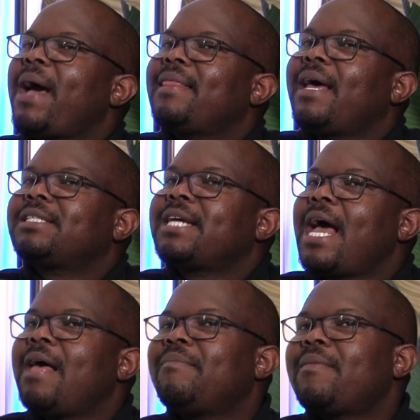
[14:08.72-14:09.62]
by that
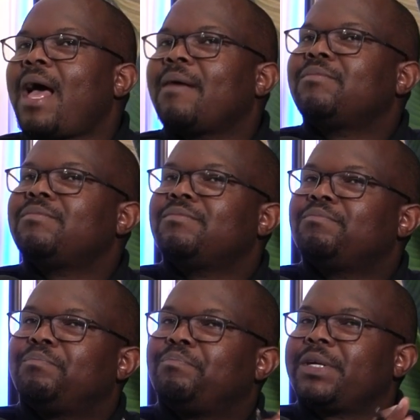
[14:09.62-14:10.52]
time, I'm
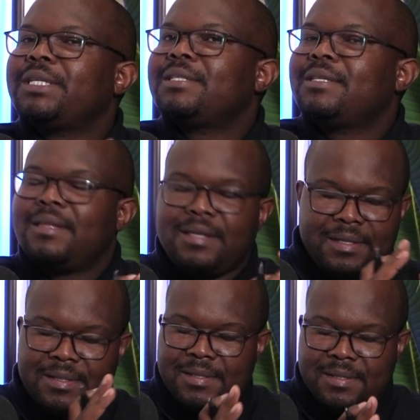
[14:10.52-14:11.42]
printing
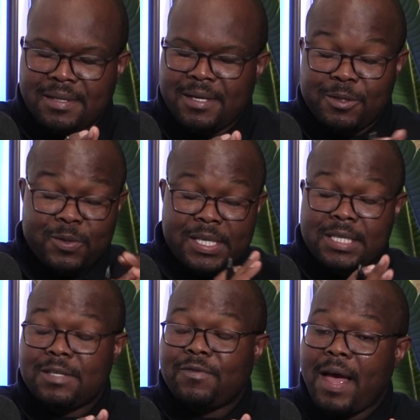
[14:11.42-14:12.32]
these to
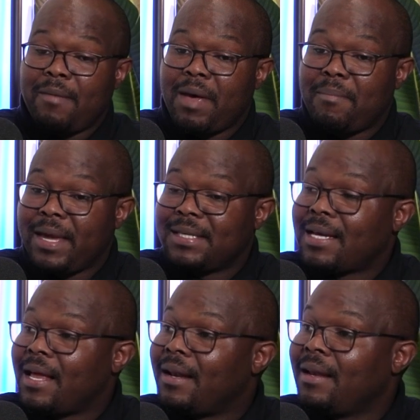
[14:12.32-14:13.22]
satisfy my
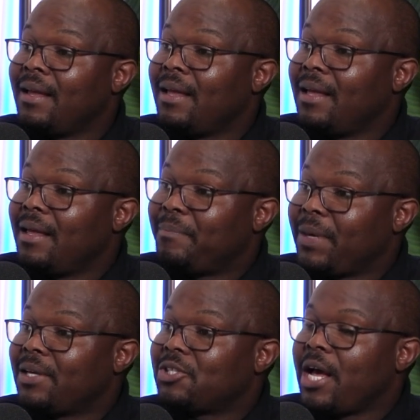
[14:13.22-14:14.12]
mental
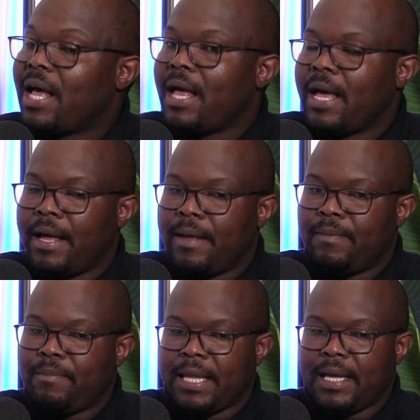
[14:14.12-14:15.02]
picture.
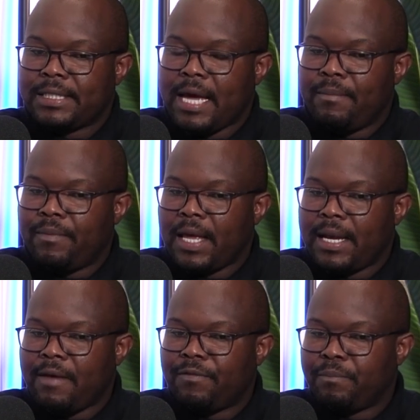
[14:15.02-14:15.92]
By that time that
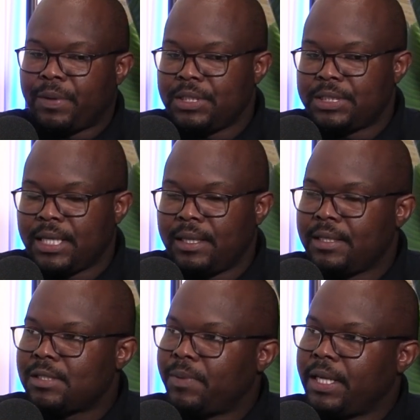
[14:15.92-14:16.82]
I've printed
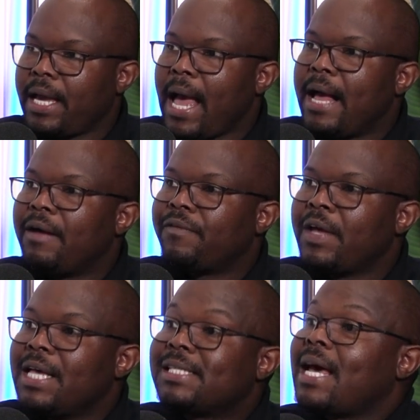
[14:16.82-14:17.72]
these PDF,
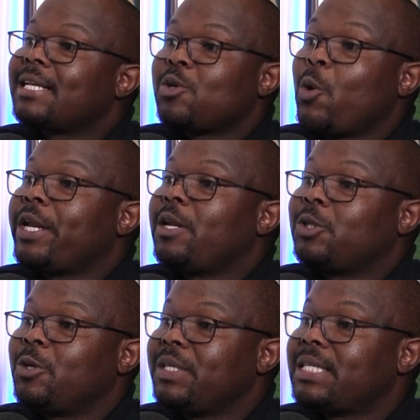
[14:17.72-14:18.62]
SARS already
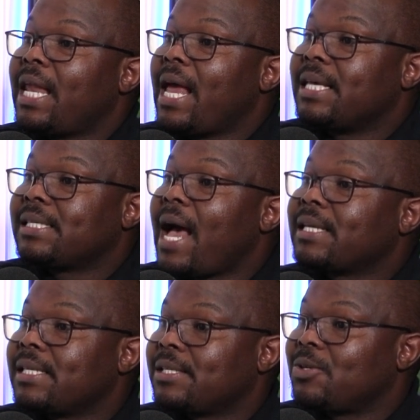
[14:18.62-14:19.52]
automatically has
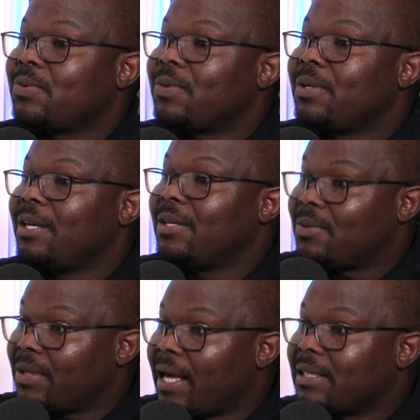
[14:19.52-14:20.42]
access to
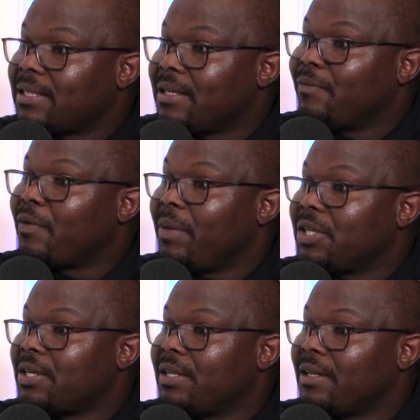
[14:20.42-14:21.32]
that
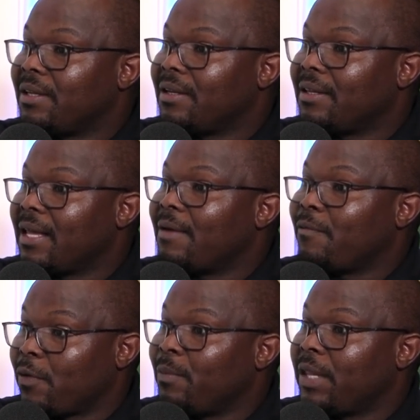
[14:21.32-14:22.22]
information
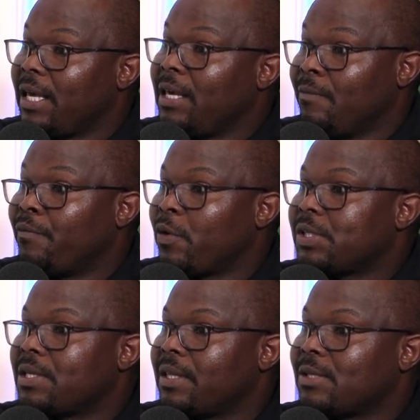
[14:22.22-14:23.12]
from the
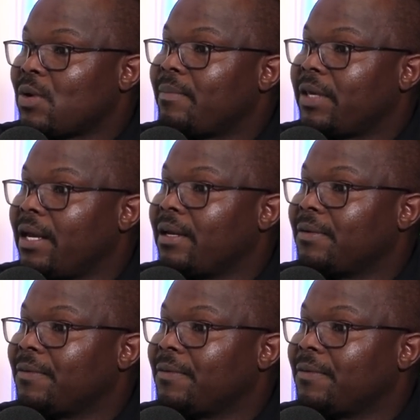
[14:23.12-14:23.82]
e-invoicing. That's what I'm hearing.